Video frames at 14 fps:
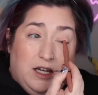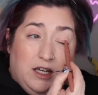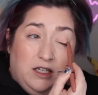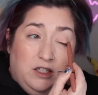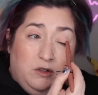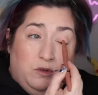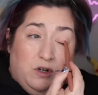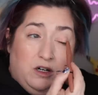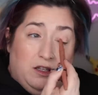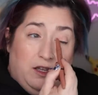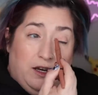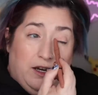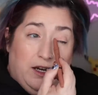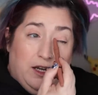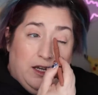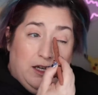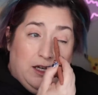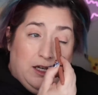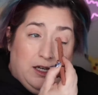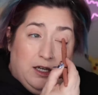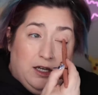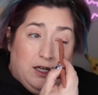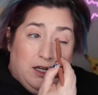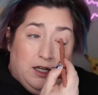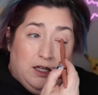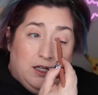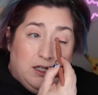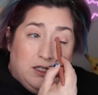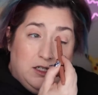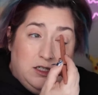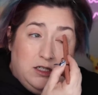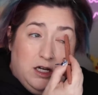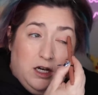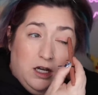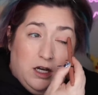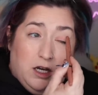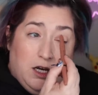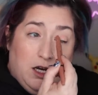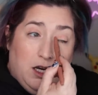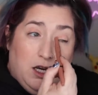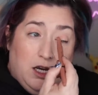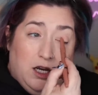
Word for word: and you are like done.